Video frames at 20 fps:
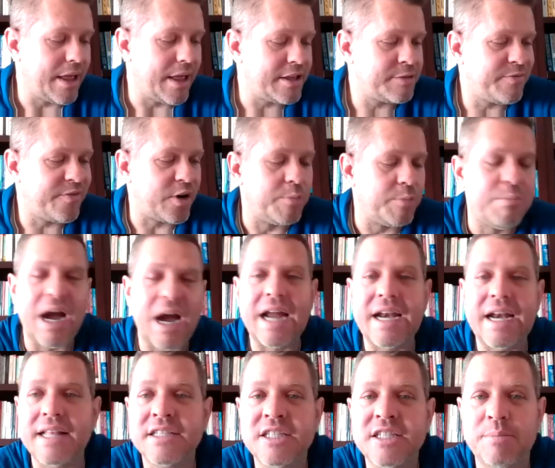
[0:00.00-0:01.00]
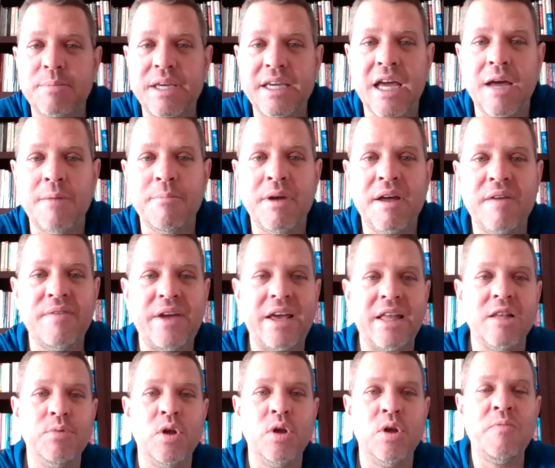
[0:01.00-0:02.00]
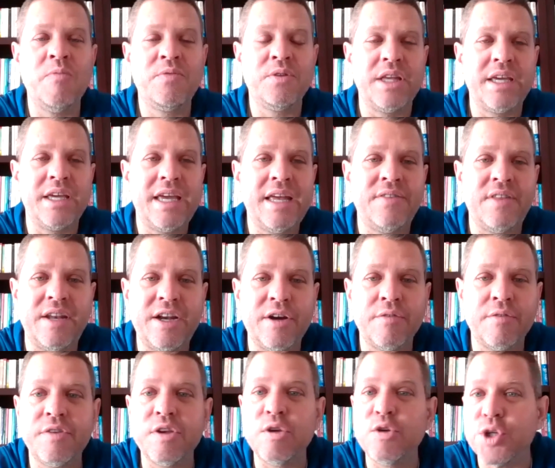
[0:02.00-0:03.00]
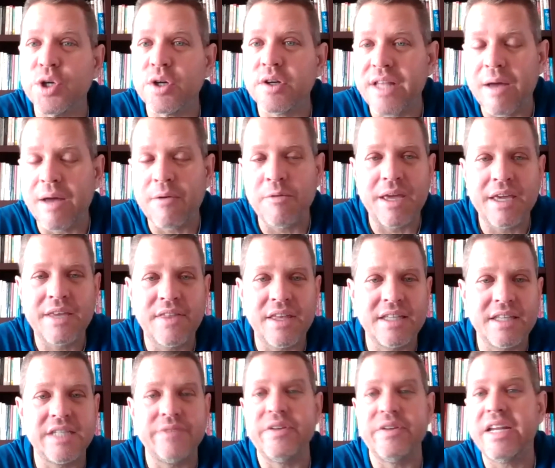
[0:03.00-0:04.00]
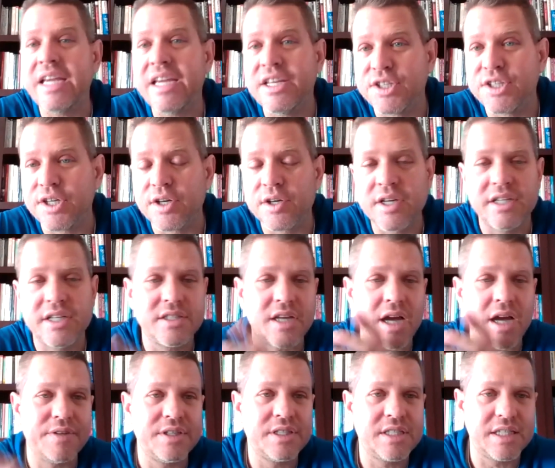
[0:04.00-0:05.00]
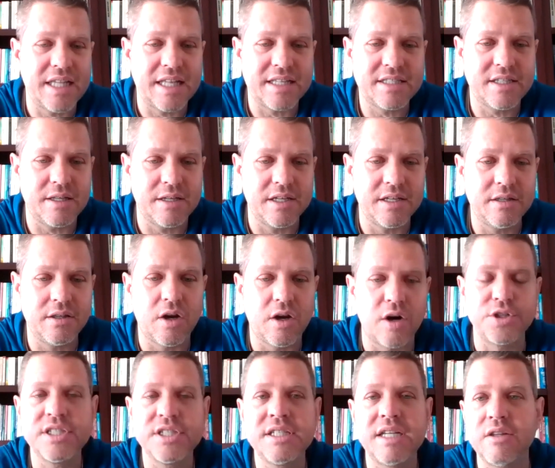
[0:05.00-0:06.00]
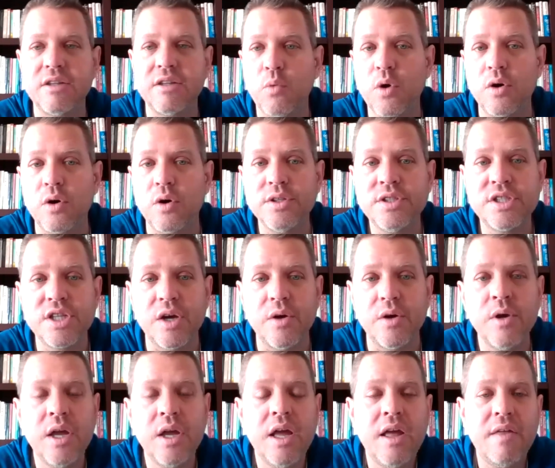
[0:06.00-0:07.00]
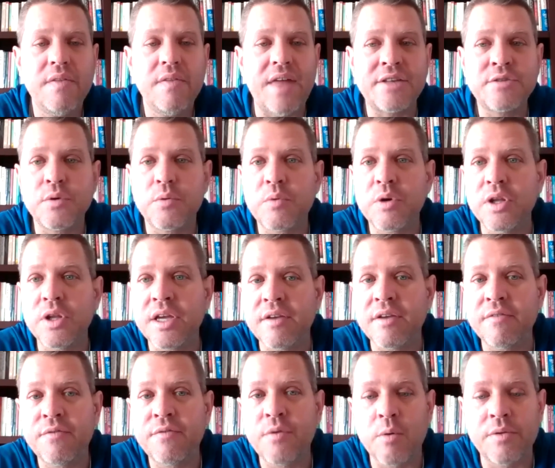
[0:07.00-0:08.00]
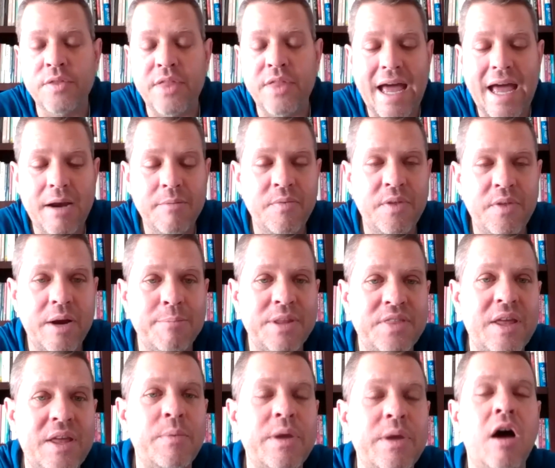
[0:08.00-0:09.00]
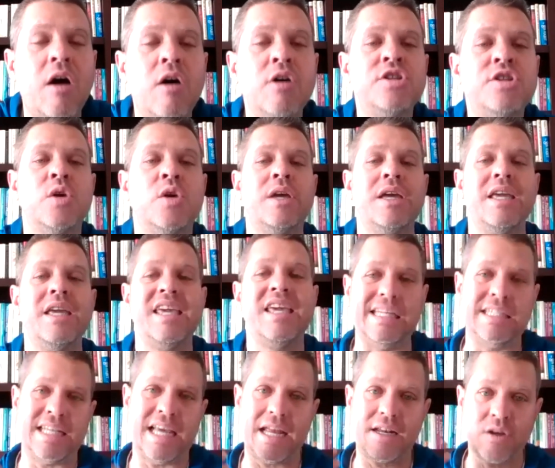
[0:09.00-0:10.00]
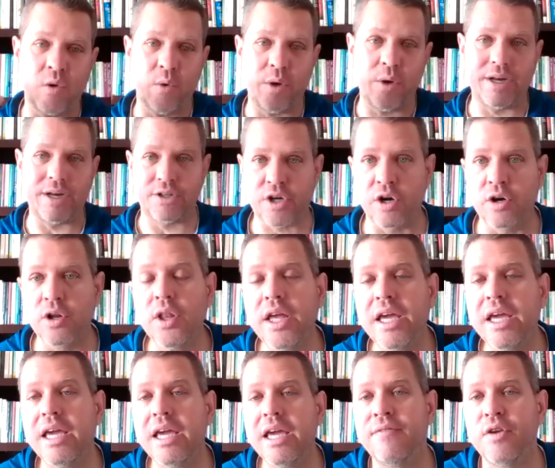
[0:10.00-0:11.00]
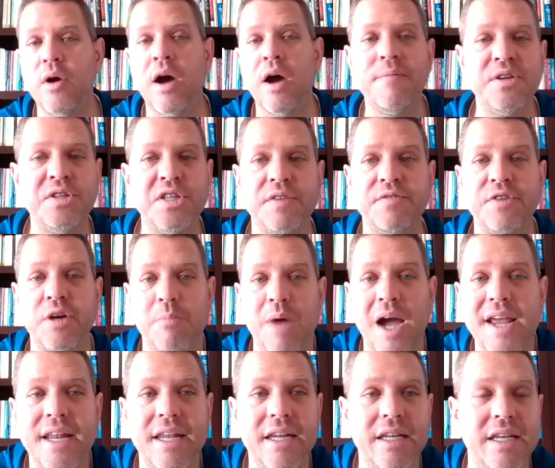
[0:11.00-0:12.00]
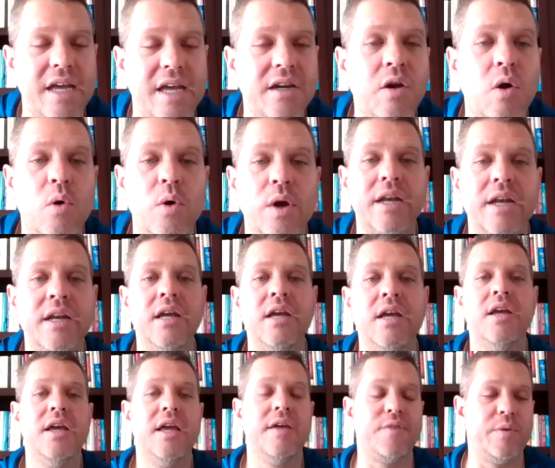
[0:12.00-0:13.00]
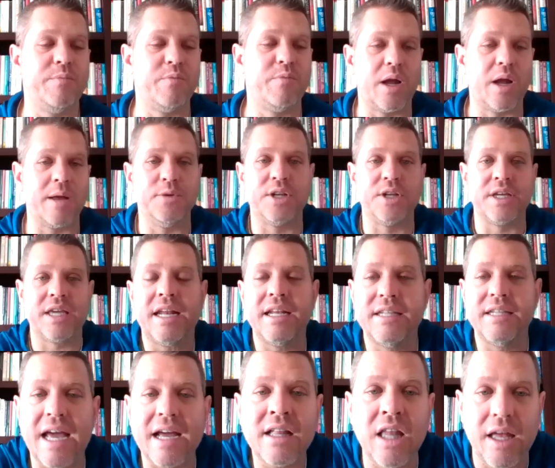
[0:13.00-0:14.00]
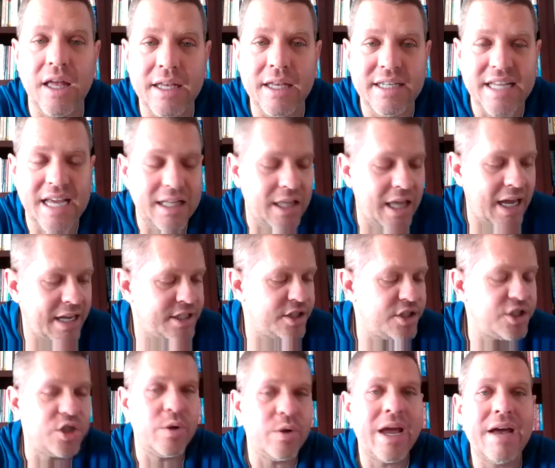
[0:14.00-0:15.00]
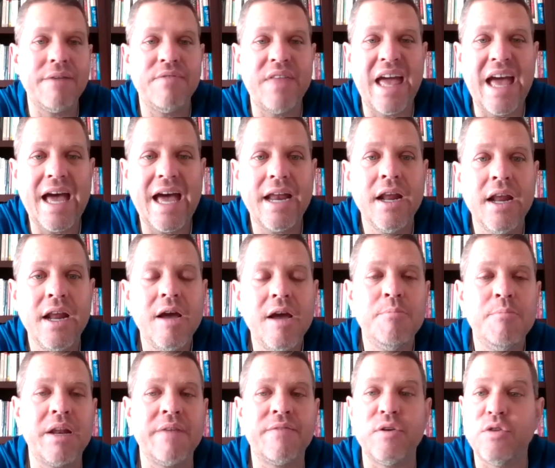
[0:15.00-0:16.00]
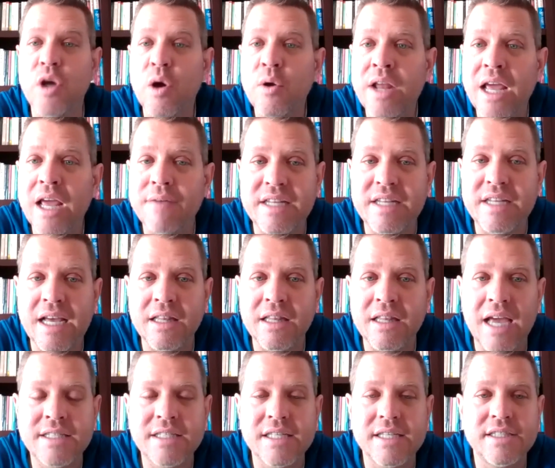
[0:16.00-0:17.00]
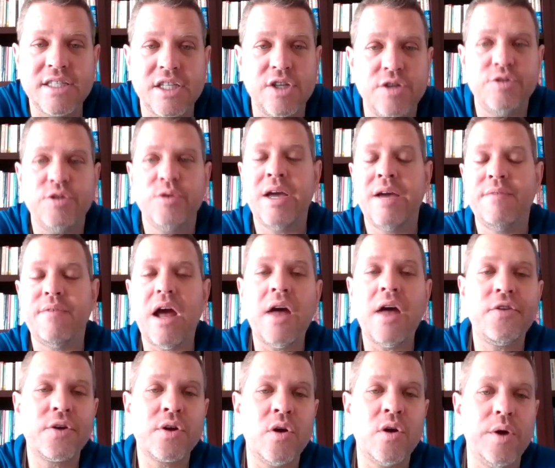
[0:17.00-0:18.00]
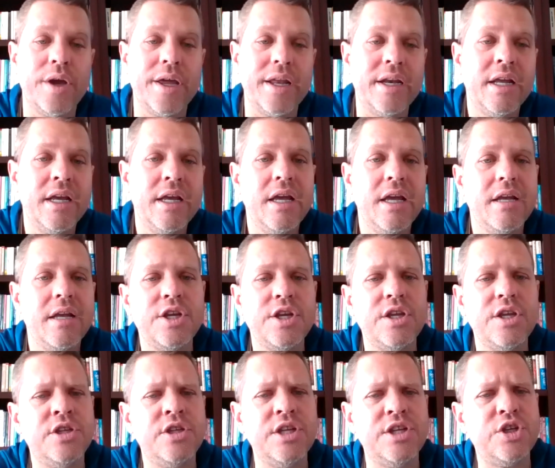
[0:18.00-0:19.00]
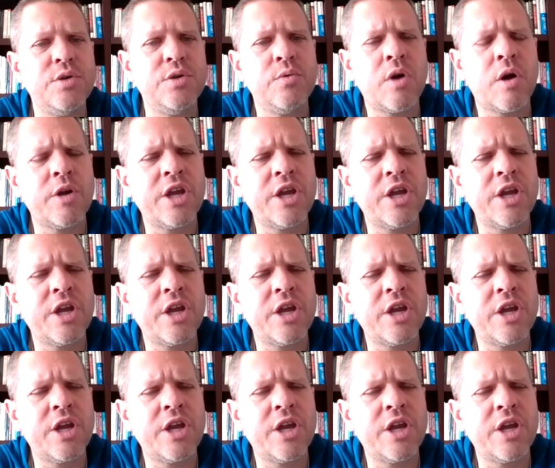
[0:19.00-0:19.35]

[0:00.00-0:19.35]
for Binance to become available hopefully in the near future. And that will make things even easier because obviously that's the largest in the world. So that's what we're looking for with that there. But then we also can get Debt Coin internally. If you obviously, if you're mining Debt Coin, if you were able to get a debt, a debt license, you have that. But if you don't have a debt license and you do have other coin, you, did you are you